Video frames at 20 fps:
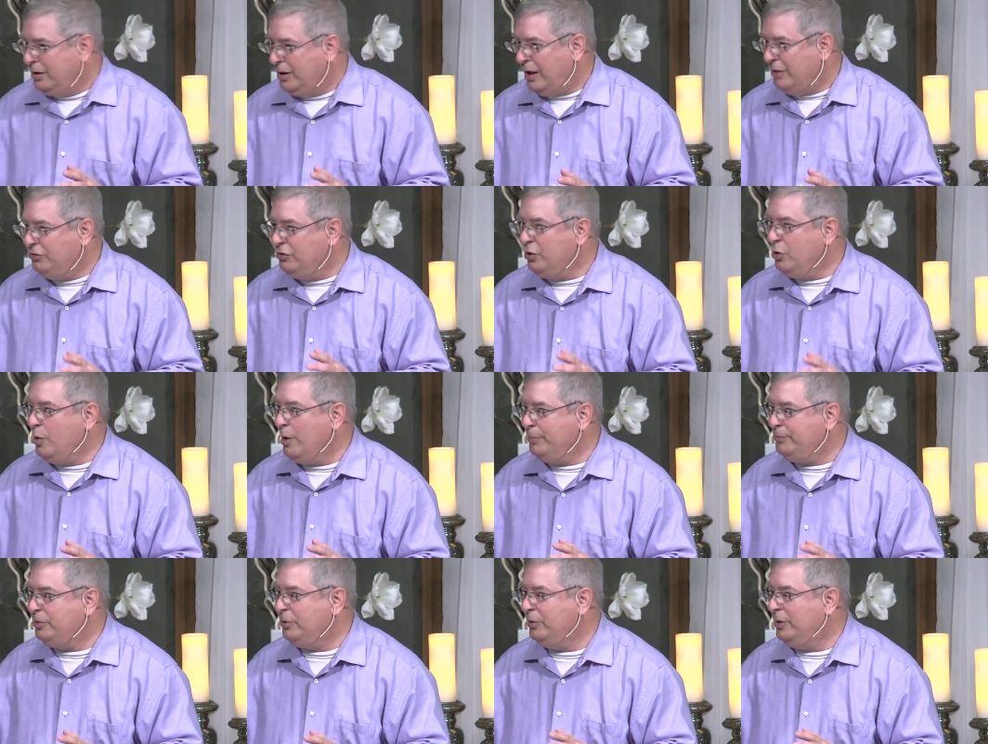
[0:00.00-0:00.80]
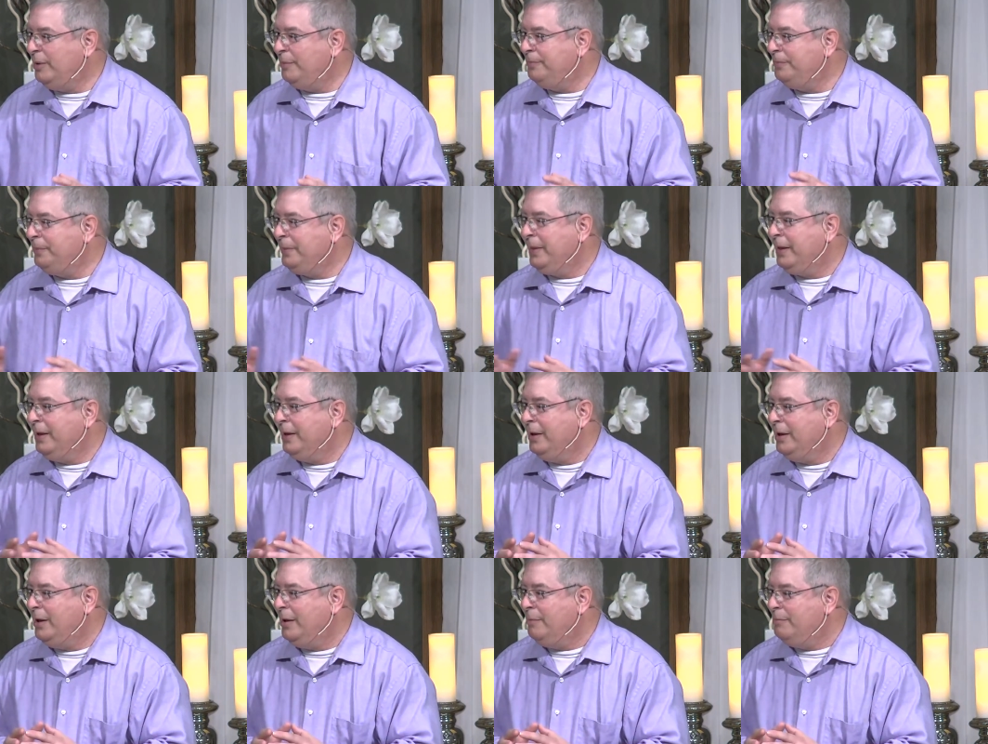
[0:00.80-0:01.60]
as you go up to them,
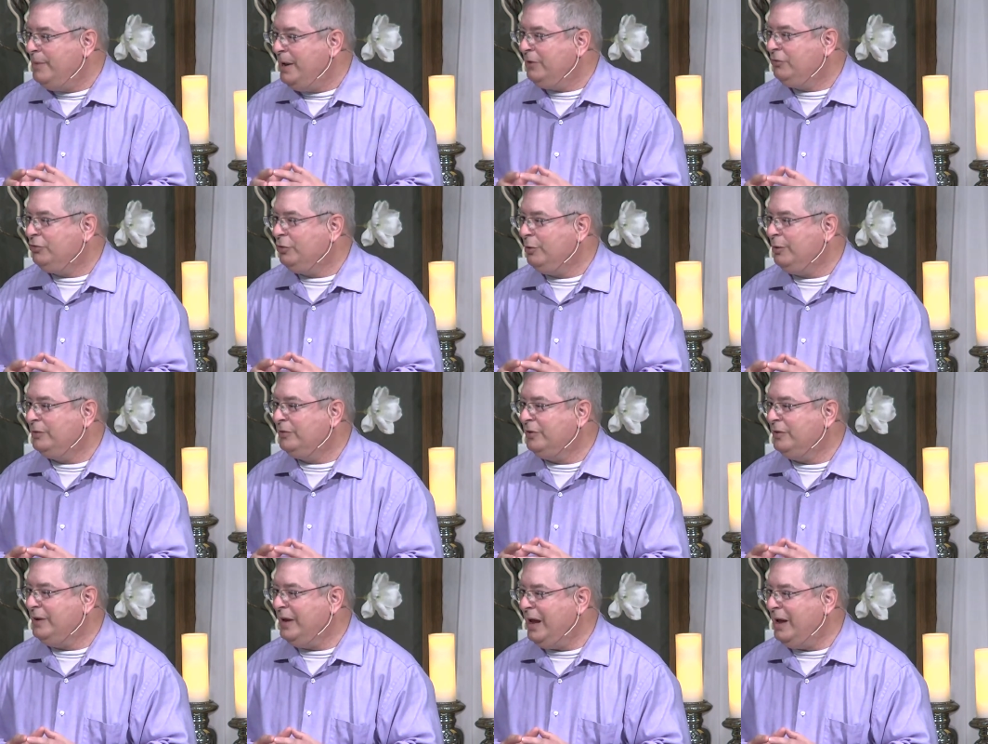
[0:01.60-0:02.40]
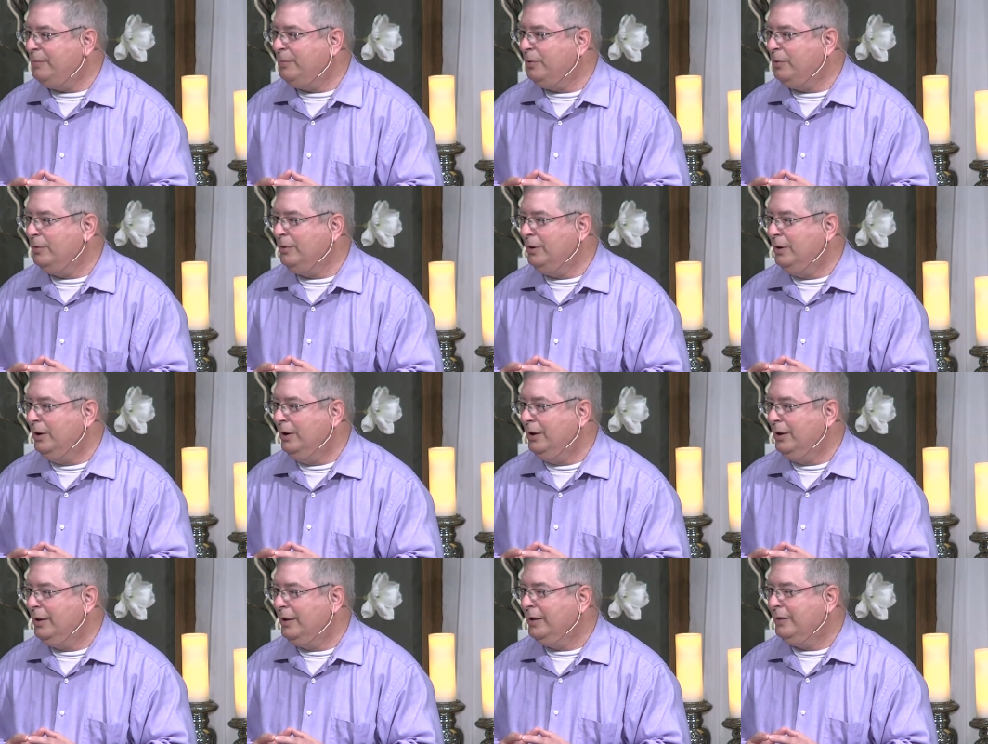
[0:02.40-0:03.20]
make sure it's a neighbor
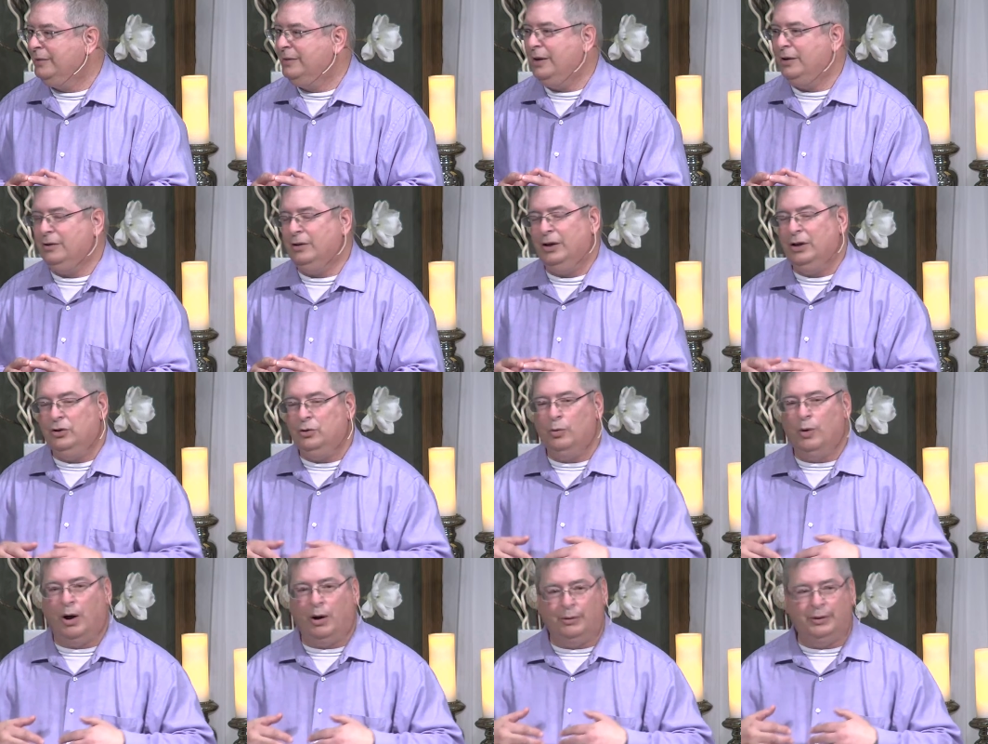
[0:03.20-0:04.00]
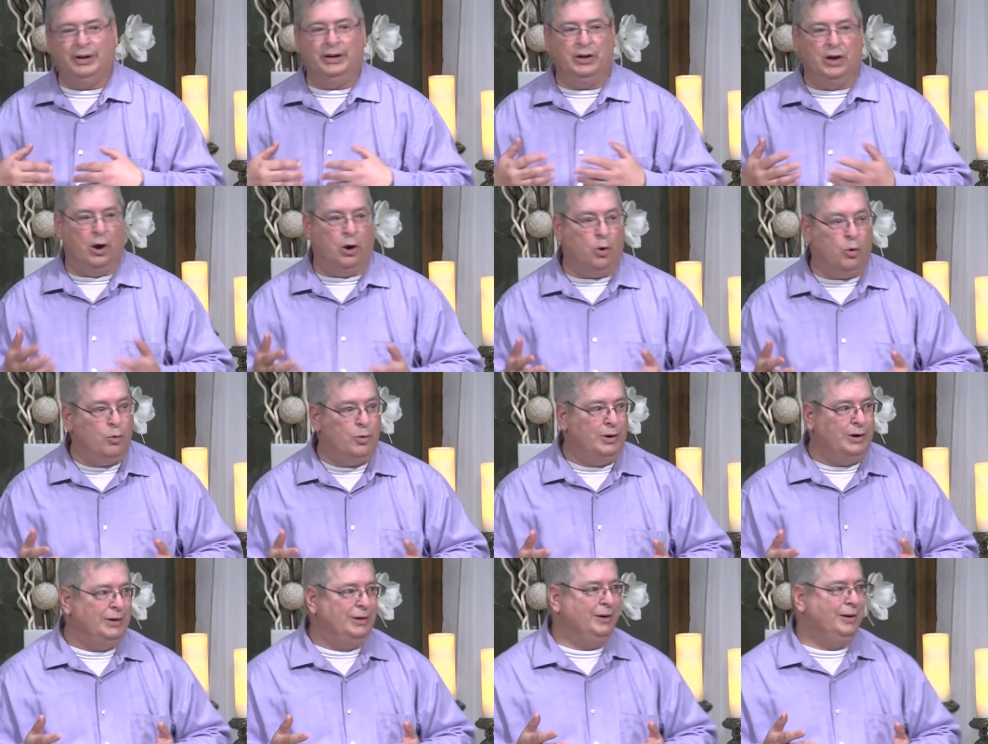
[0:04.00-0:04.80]
that you already
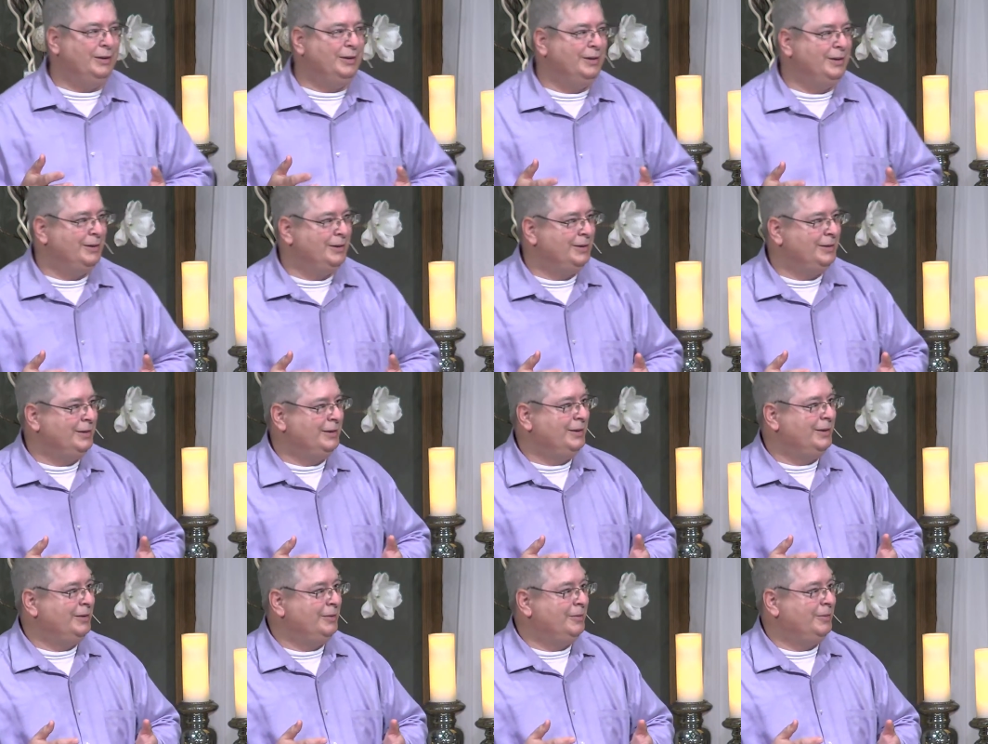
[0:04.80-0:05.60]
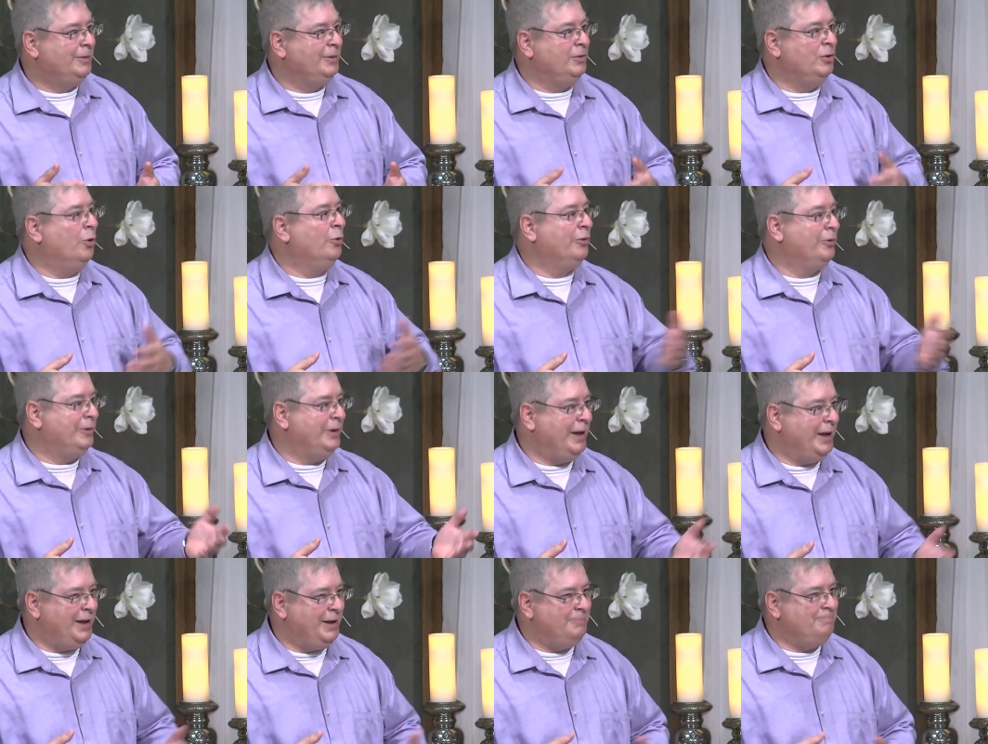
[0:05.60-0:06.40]
know their
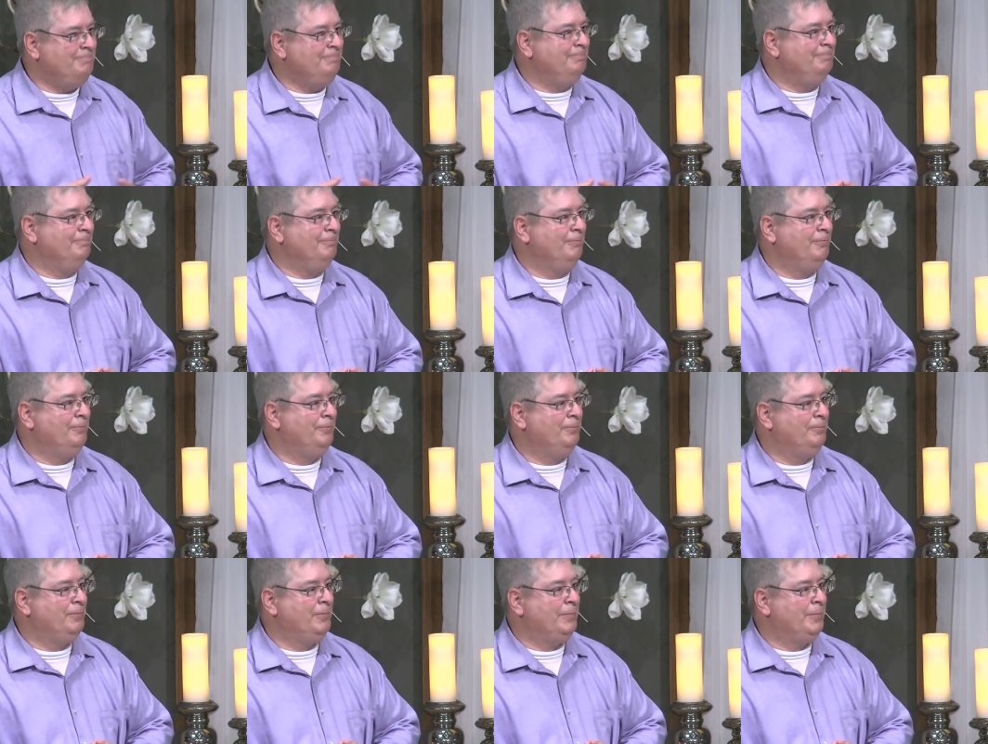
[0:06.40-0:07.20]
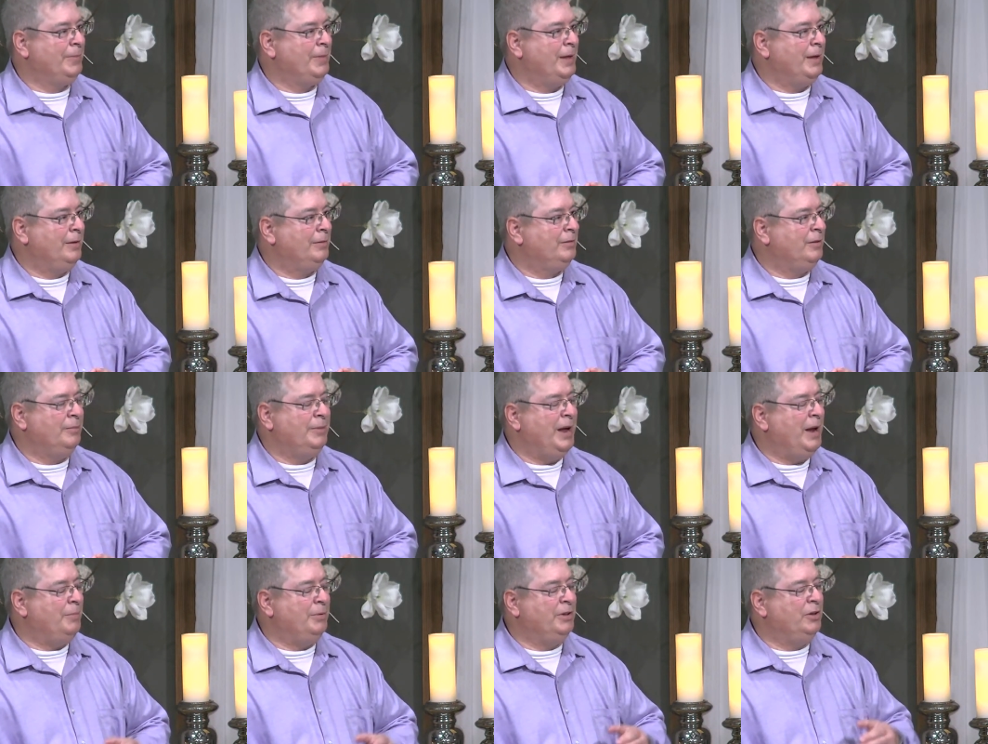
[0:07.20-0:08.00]
name. Some
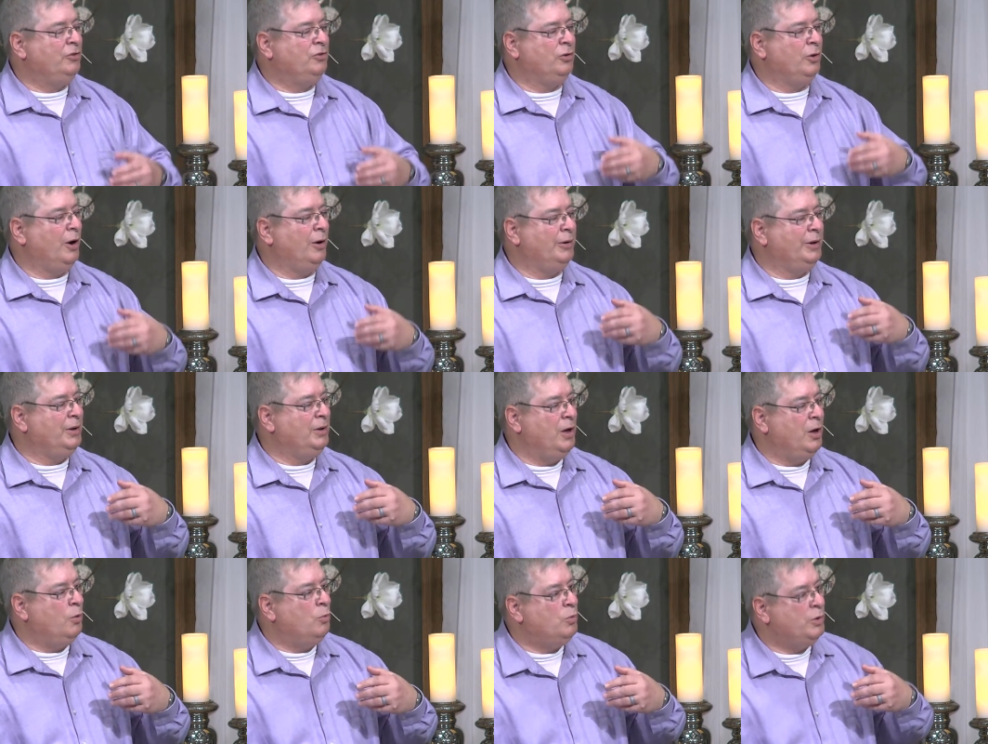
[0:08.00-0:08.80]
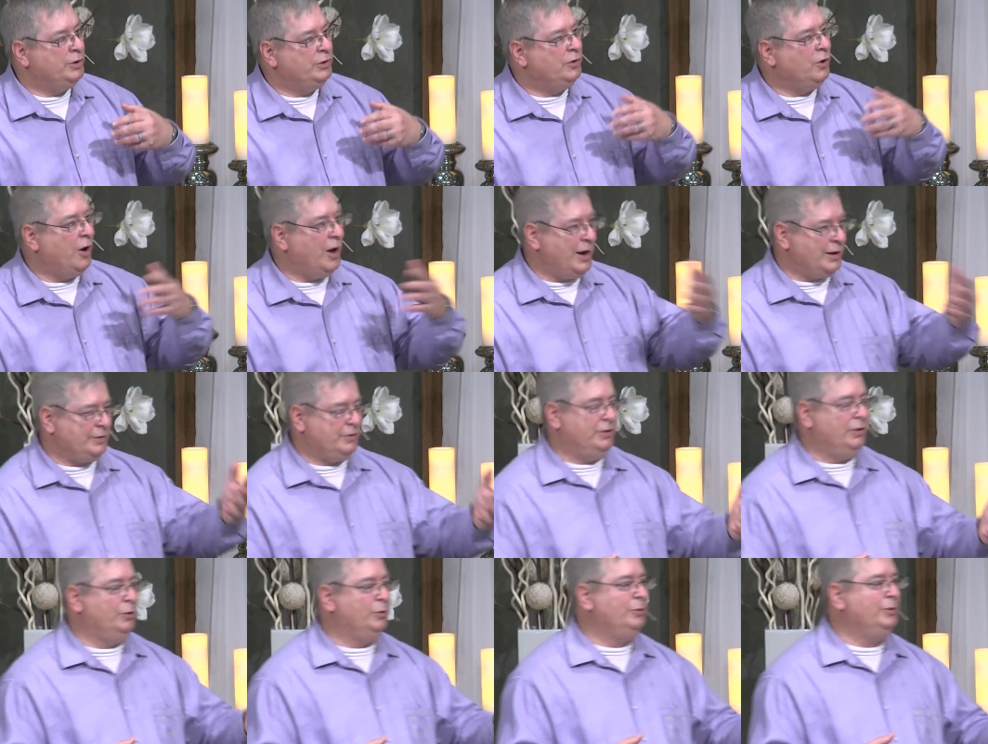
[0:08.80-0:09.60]
neighbor that you already would talk
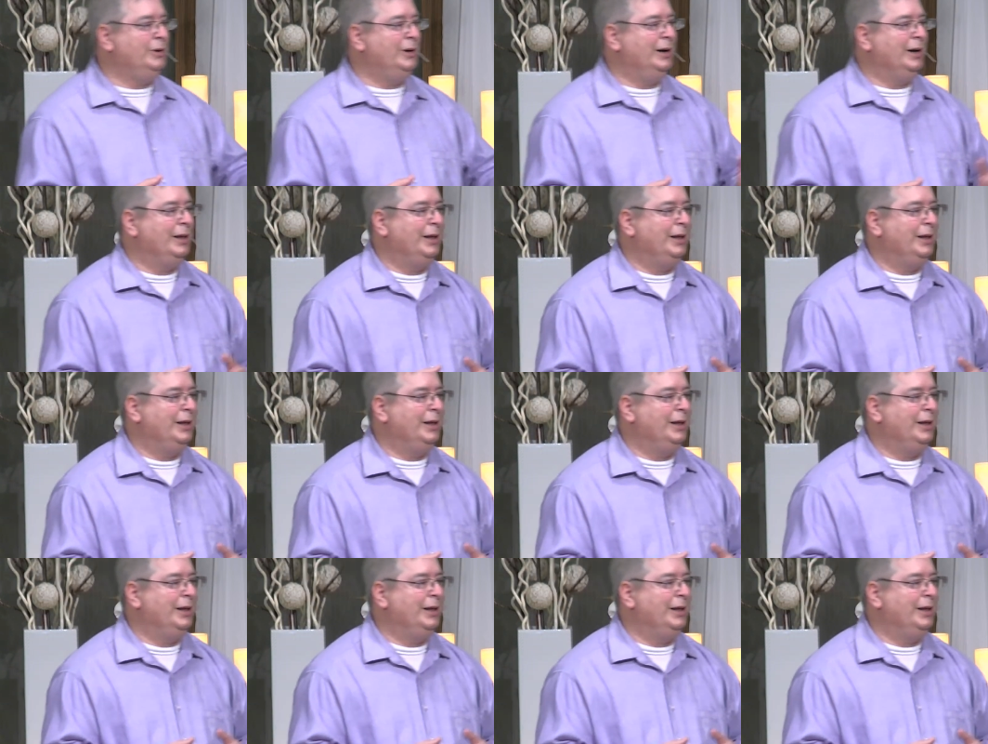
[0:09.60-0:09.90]
to.